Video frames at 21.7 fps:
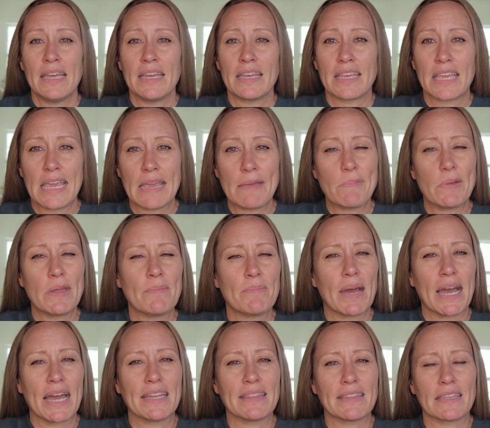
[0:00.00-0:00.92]
Keep in
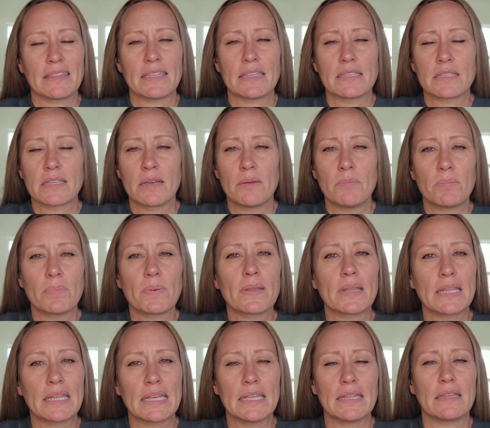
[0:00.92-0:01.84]
mind that this
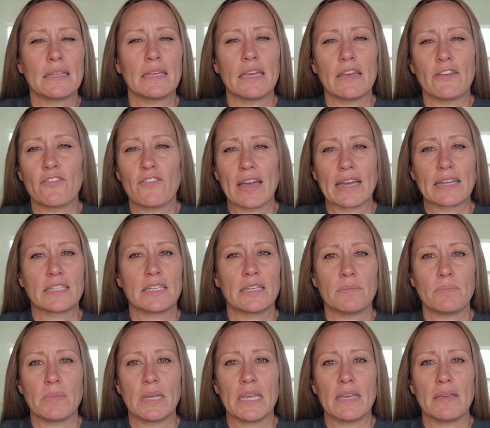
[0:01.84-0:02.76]
completely
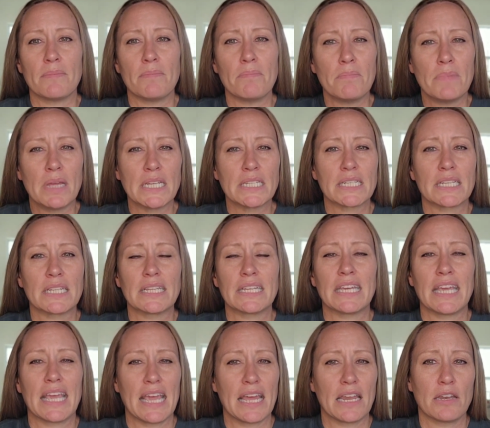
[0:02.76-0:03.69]
affected me
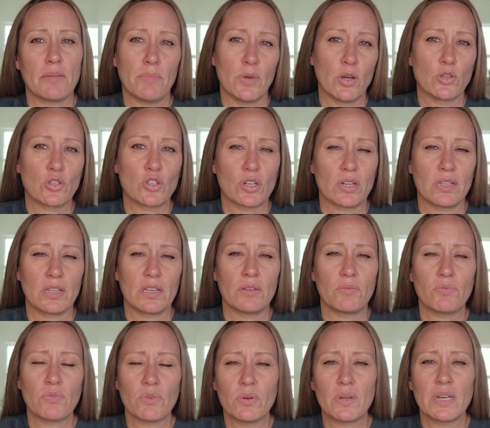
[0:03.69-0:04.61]
mentally and
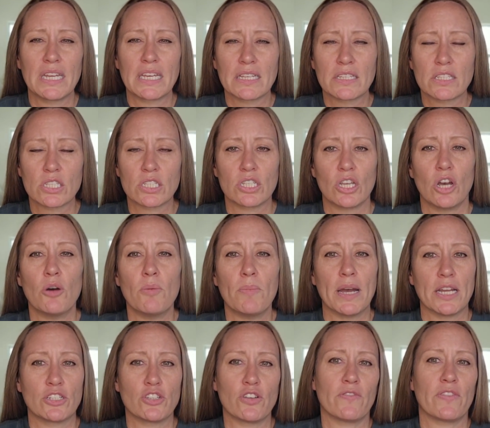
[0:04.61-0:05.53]
emotionally, ruining so
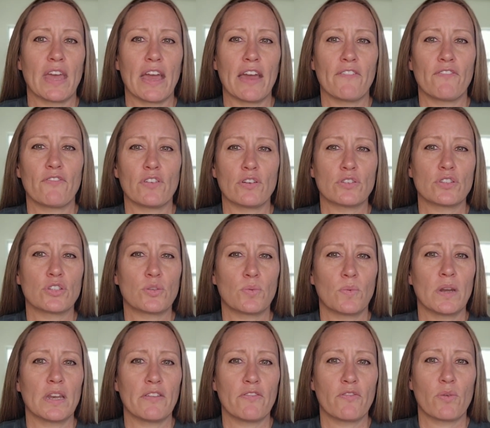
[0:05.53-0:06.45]
much of that first
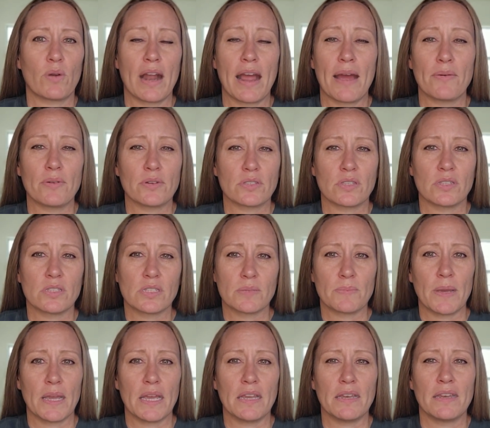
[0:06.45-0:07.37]
24 hours in
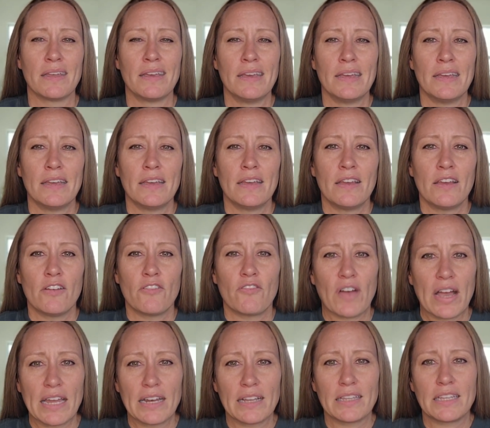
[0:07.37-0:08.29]
Spain.
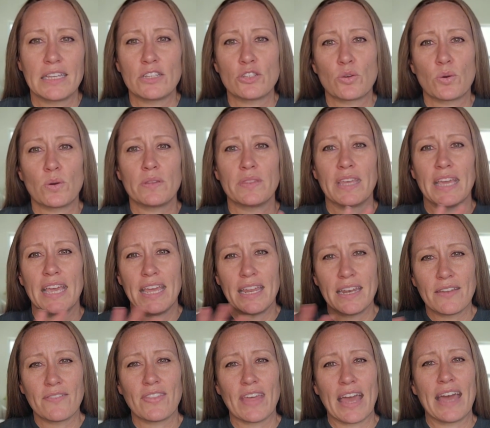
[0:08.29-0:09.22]
Finally, toward the
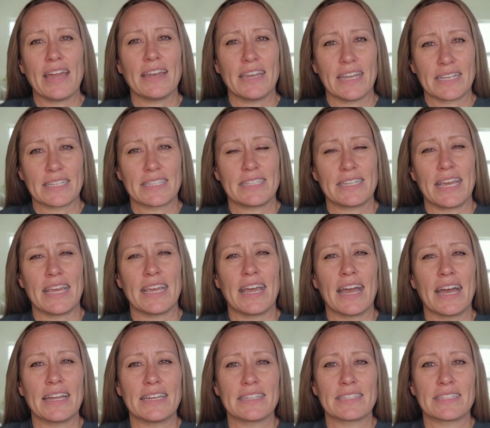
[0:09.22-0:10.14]
end of that next day,
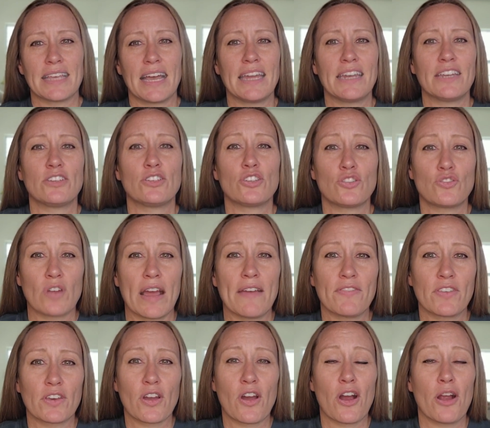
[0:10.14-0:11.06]
I decided to
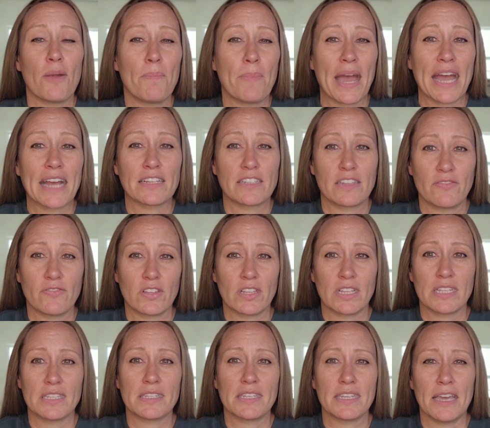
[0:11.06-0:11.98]
drive the car back to
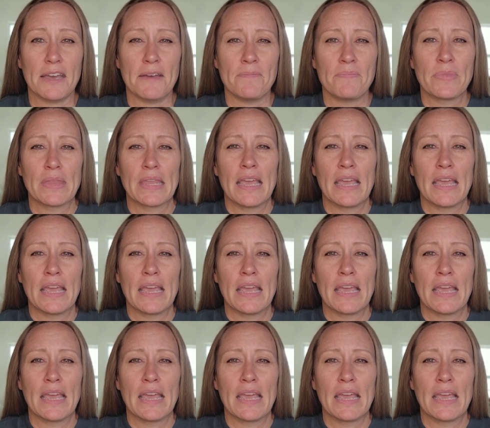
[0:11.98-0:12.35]
Valencia.